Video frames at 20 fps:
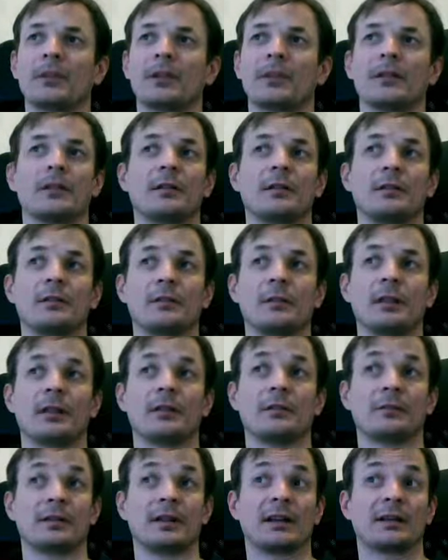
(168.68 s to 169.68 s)
you
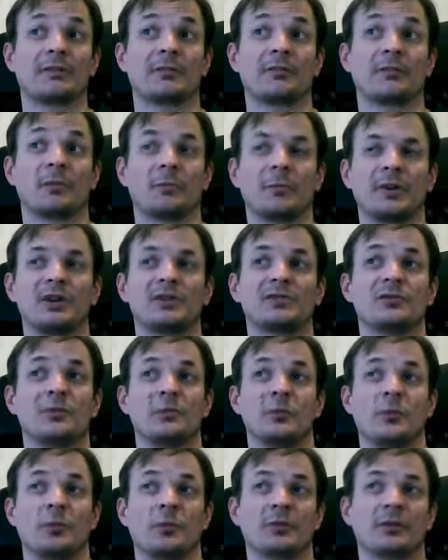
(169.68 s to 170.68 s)
cannot get from an is to an
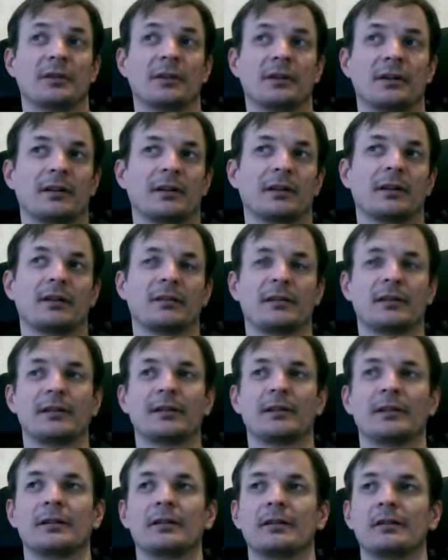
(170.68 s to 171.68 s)
ought, and I think
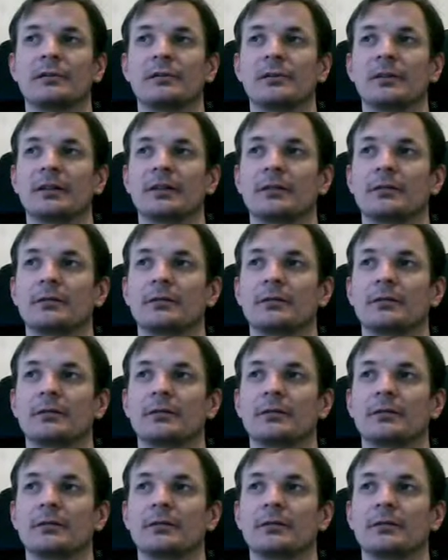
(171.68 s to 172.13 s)
yeah, you can.